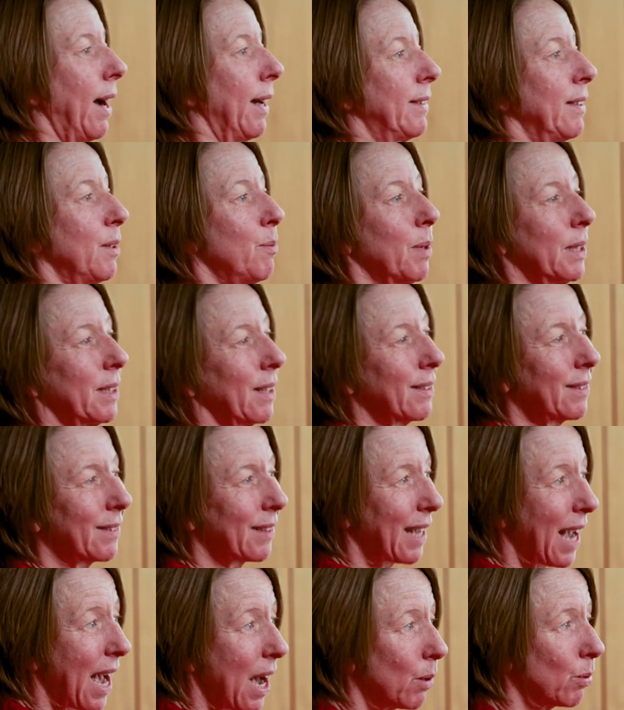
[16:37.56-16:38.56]
I did my
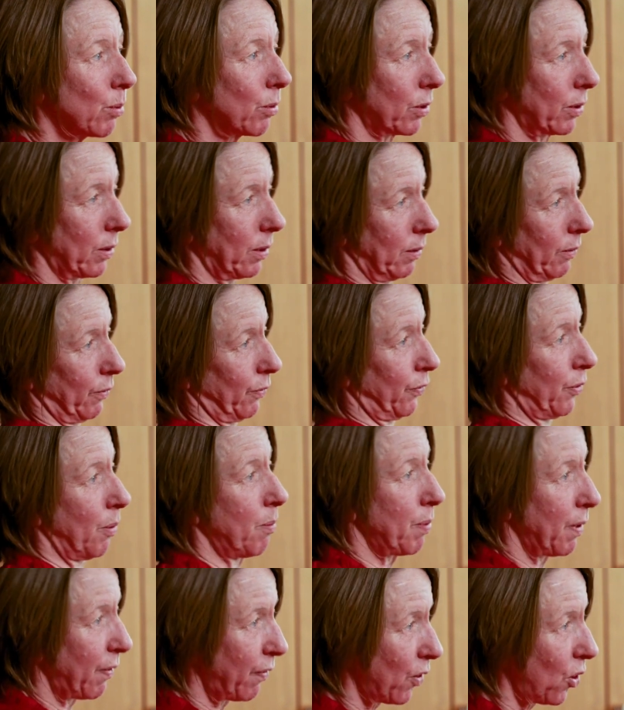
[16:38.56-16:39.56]
dad's accounts
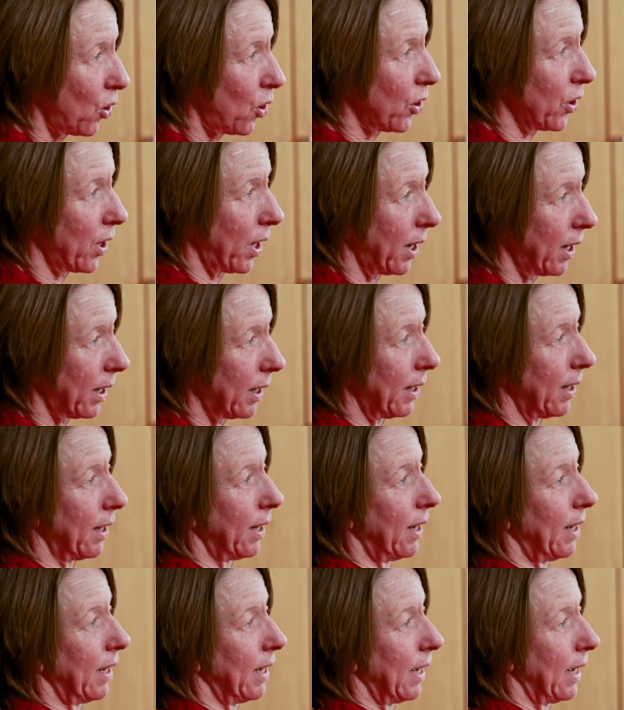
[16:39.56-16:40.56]
from before that.
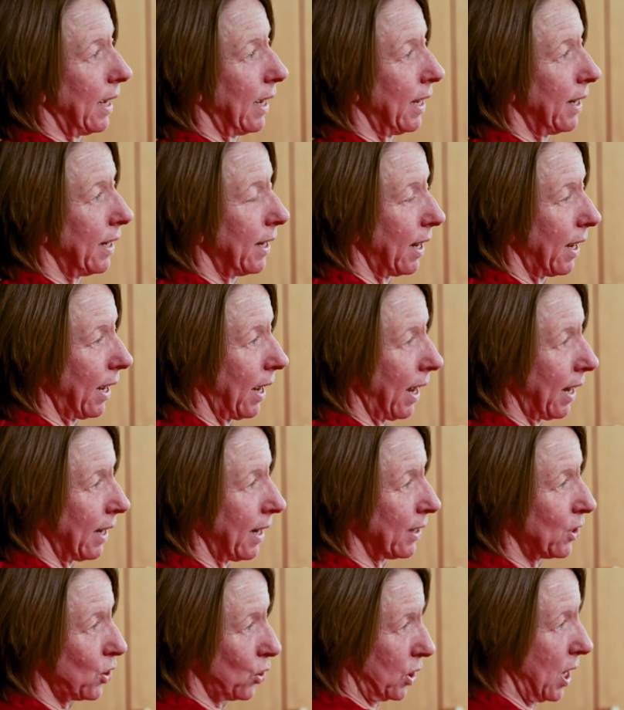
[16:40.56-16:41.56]
And
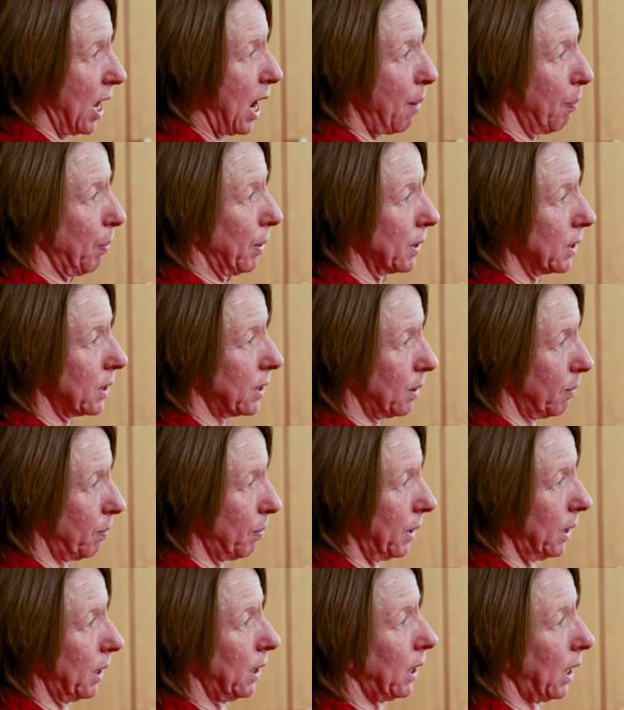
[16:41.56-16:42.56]
I just happened to
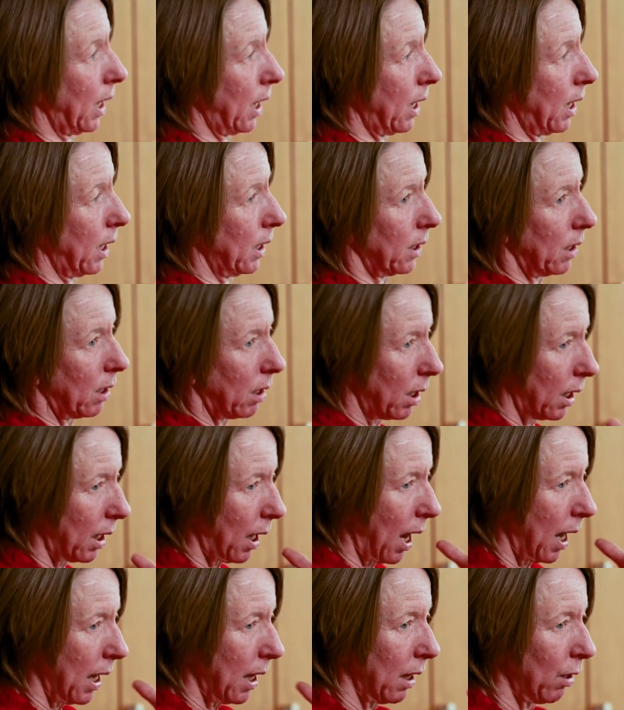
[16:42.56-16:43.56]
be,
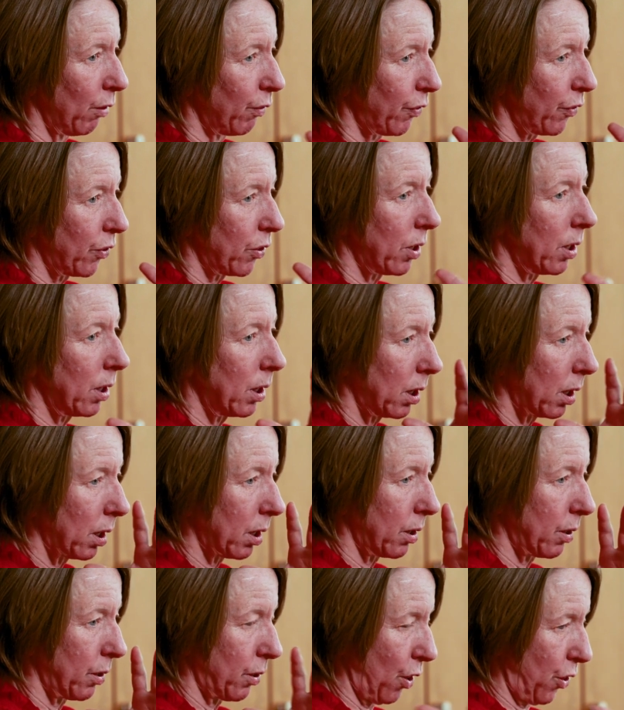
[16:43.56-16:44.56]
I loved the
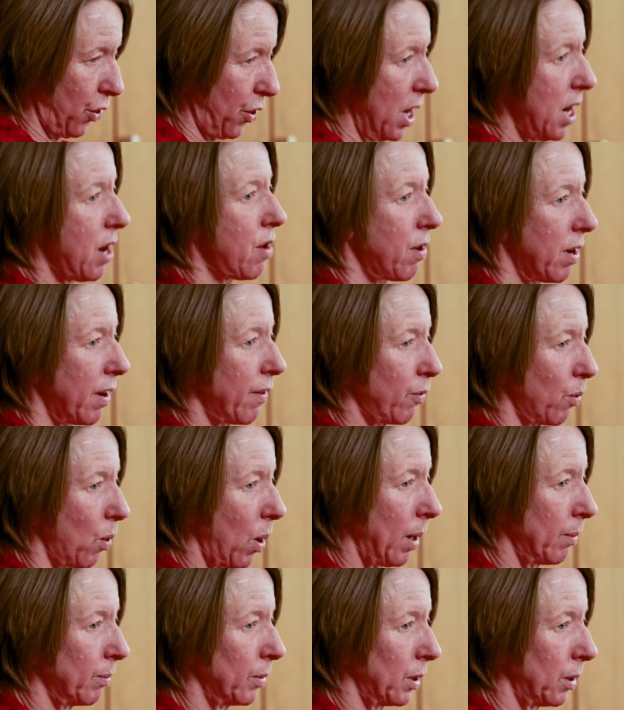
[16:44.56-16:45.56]
theory of
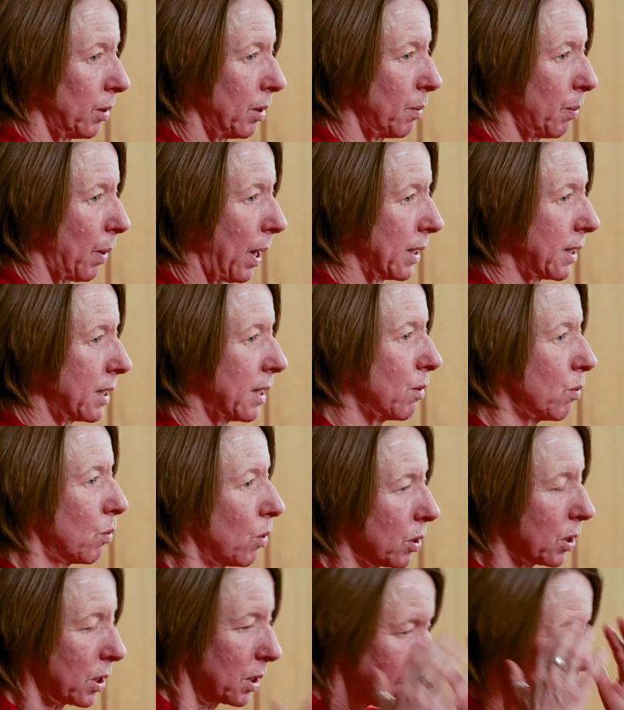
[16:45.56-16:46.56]
what I'm doing, but I didn't
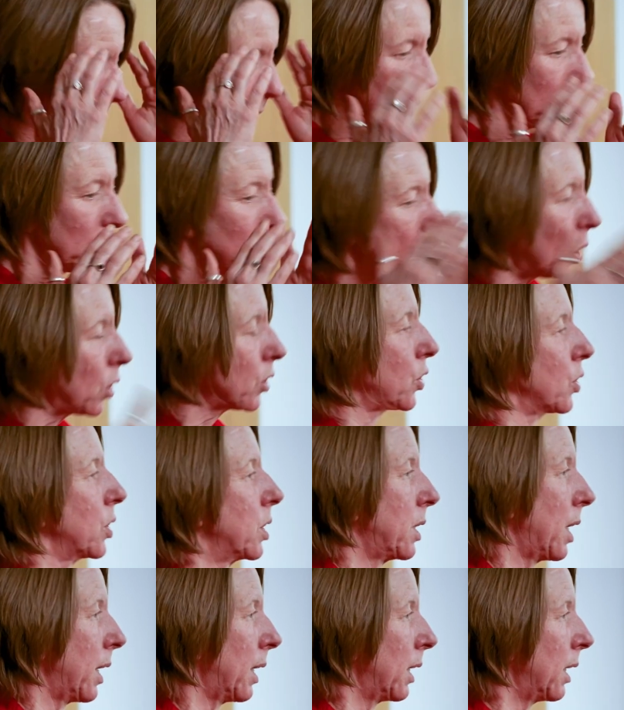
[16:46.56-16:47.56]
want to be, you're
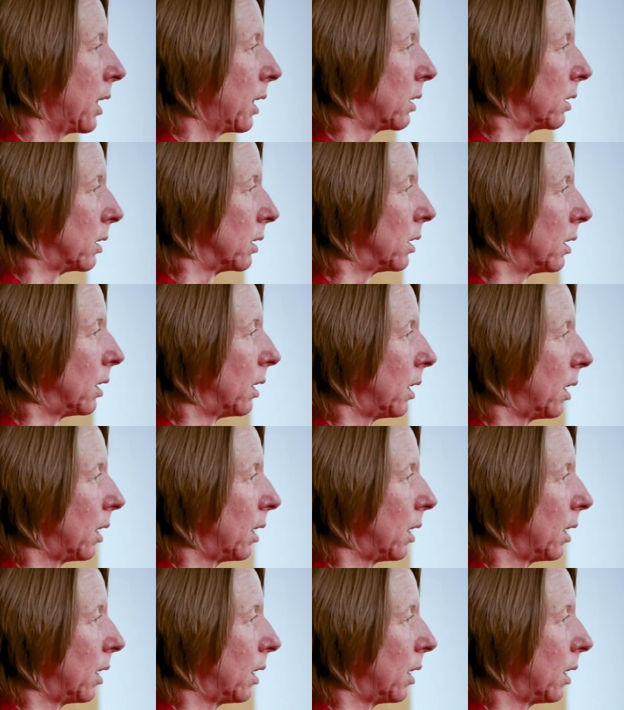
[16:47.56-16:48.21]
just technical.